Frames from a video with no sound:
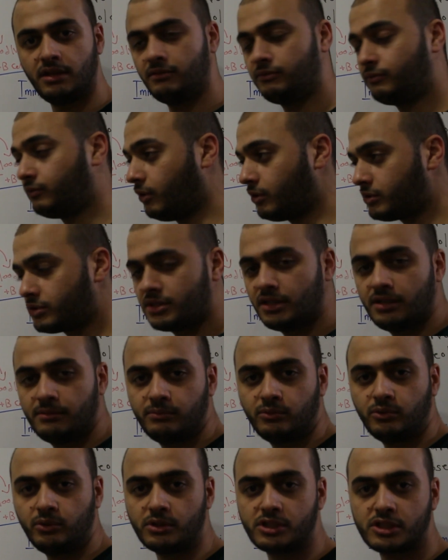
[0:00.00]
force
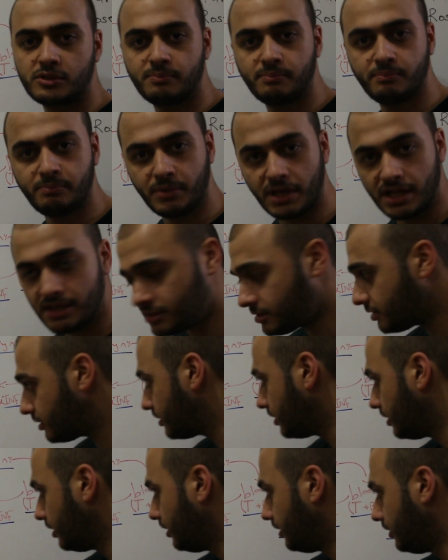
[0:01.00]
them to
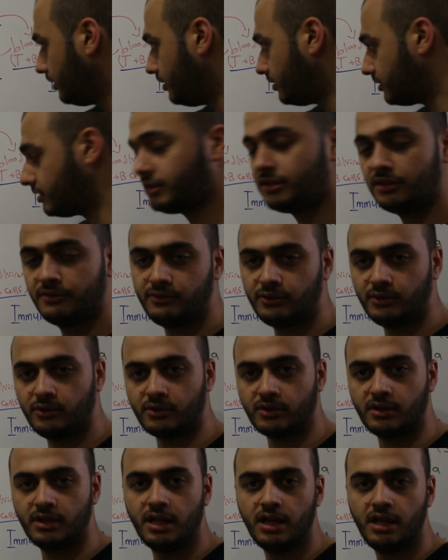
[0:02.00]
express the
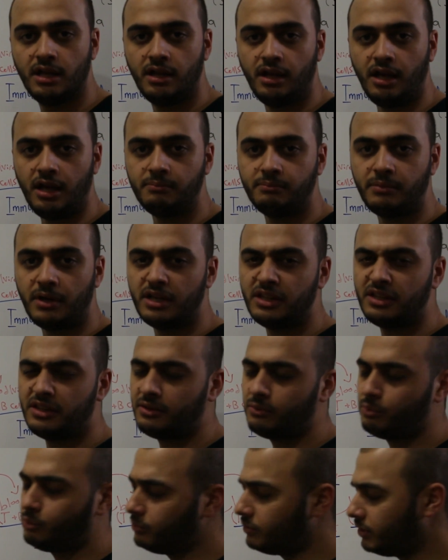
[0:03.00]
CD4 and by
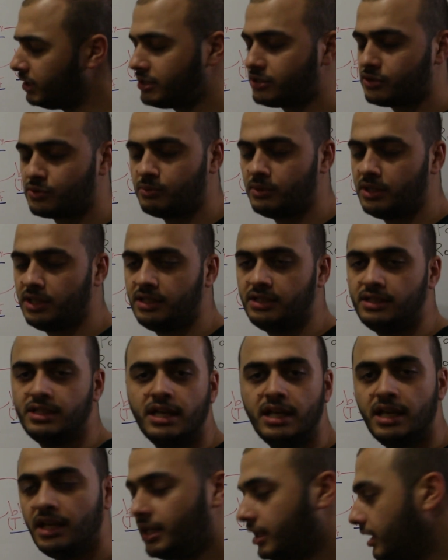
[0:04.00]
this way
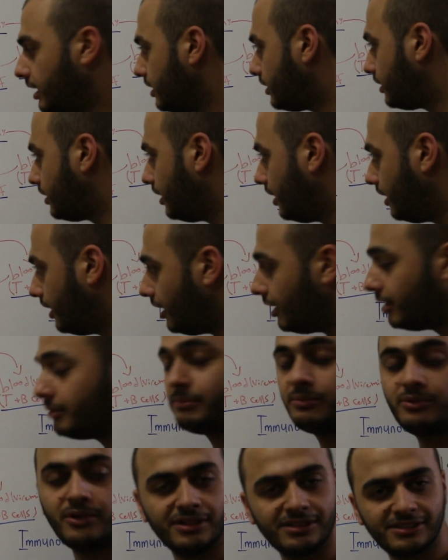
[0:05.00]
it
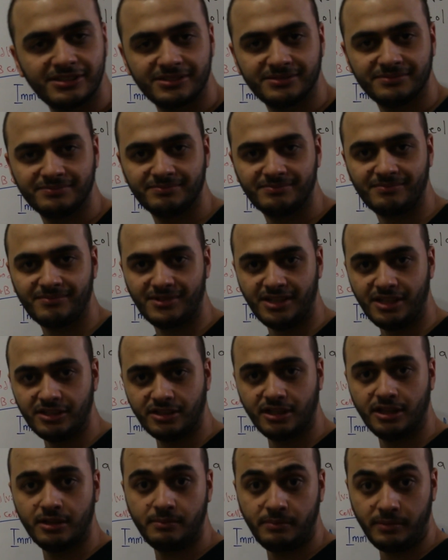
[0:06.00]
help what?
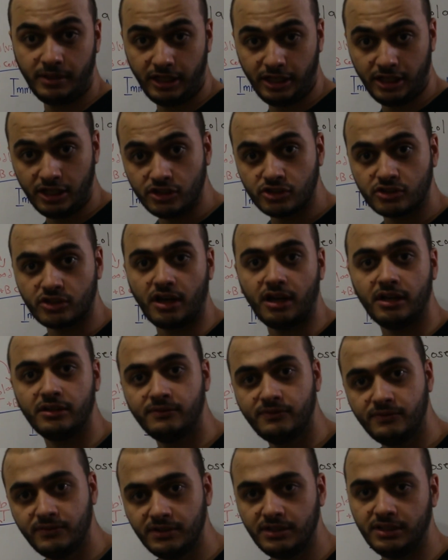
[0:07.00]
It help
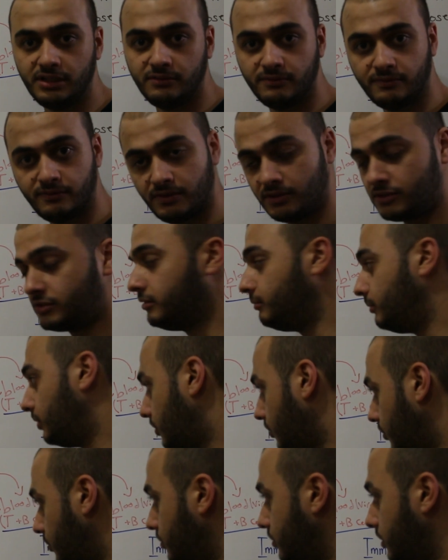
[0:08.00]
HIV infection
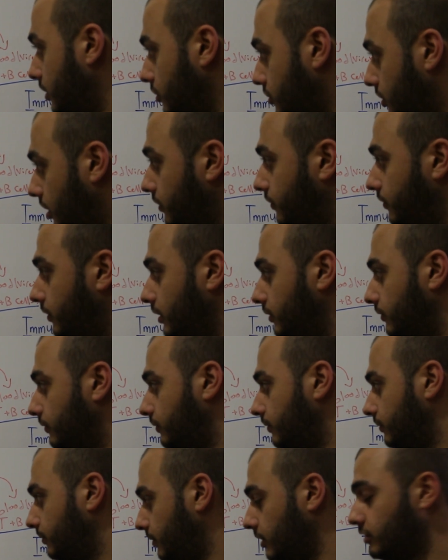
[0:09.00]
because
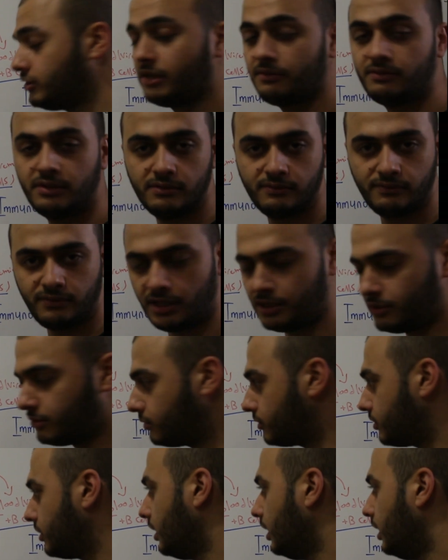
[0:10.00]
HIV, HIV
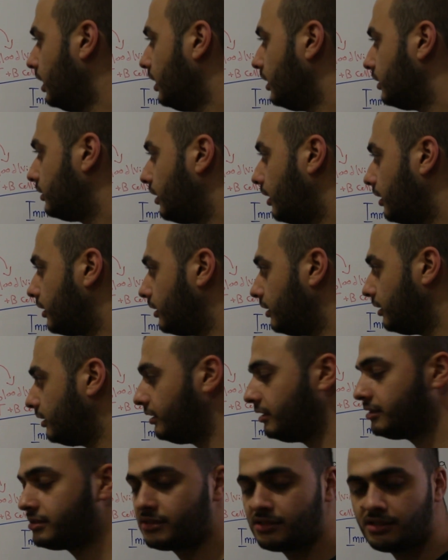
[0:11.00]
virus target
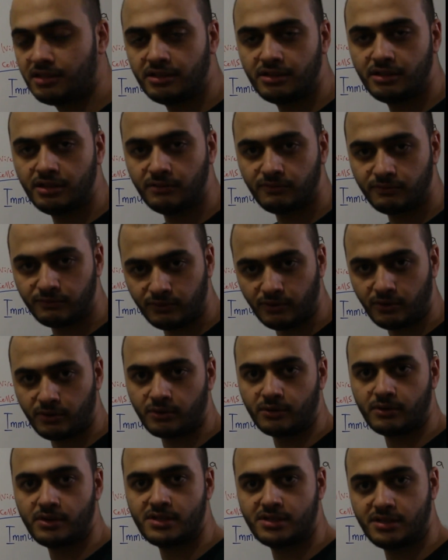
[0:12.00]
the
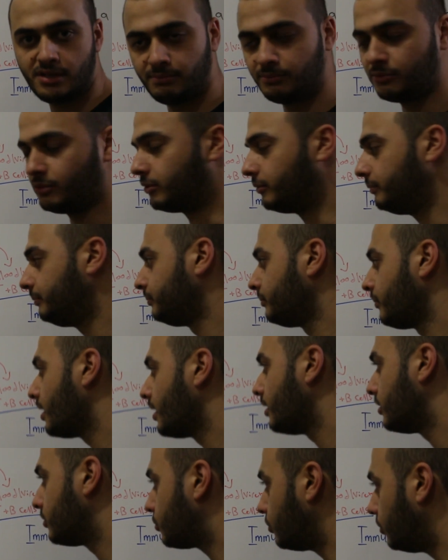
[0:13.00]
CD4 receptor
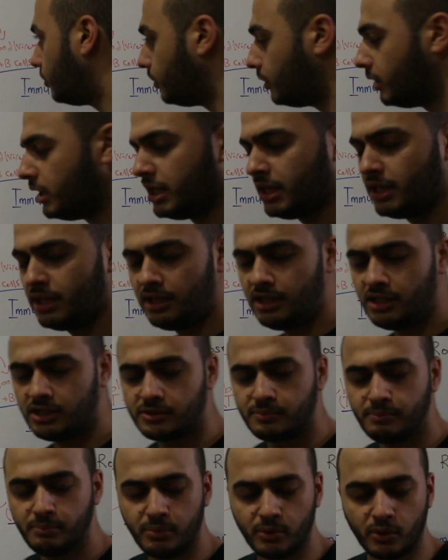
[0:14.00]
so
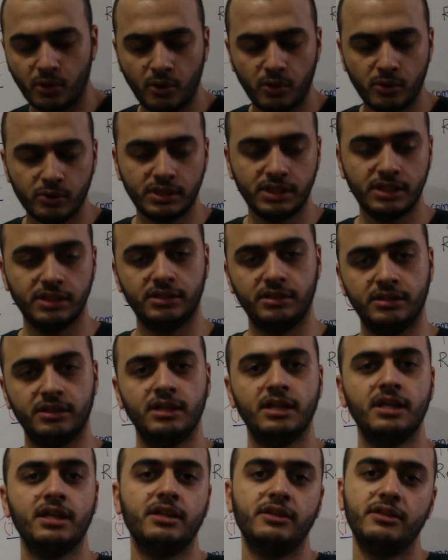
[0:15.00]
it broadened
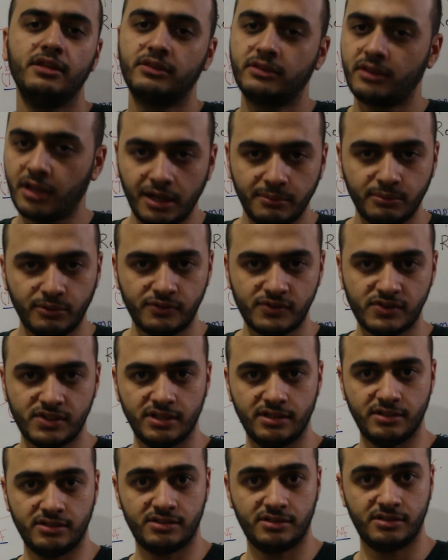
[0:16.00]
the type of
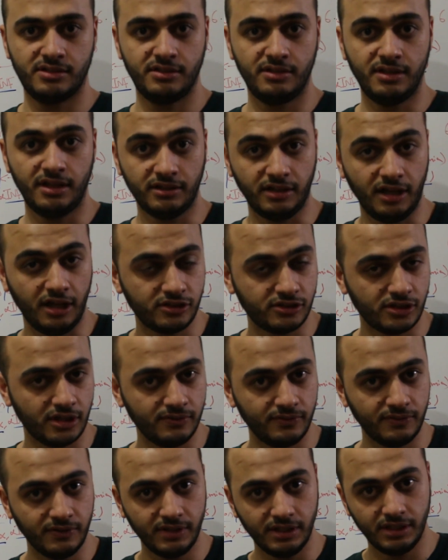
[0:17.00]
cells that
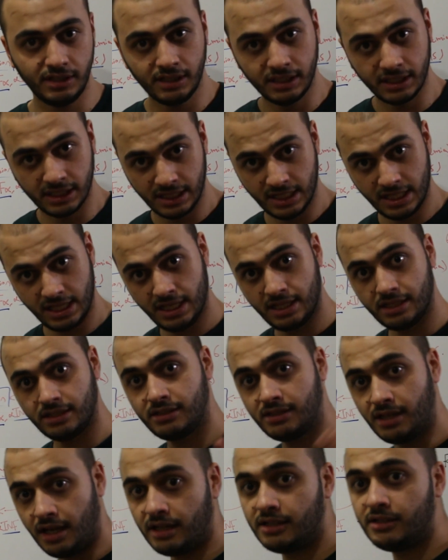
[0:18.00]
HIV
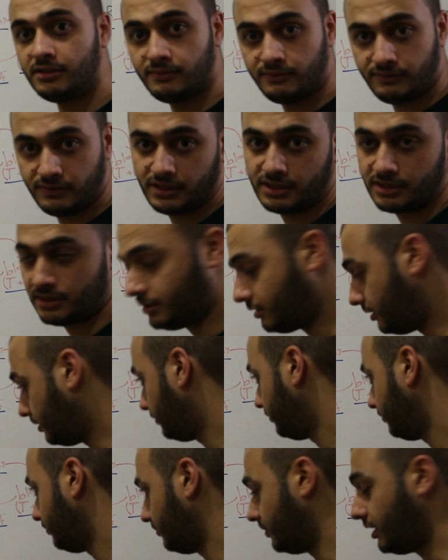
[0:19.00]
can infect
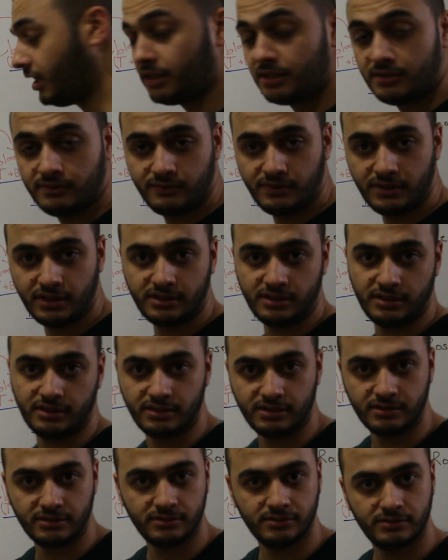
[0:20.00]
can infect
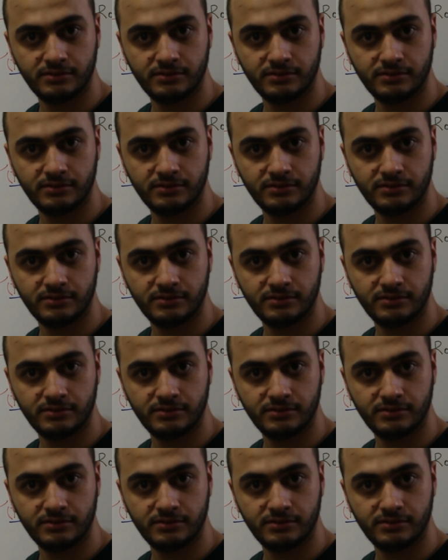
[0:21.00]
it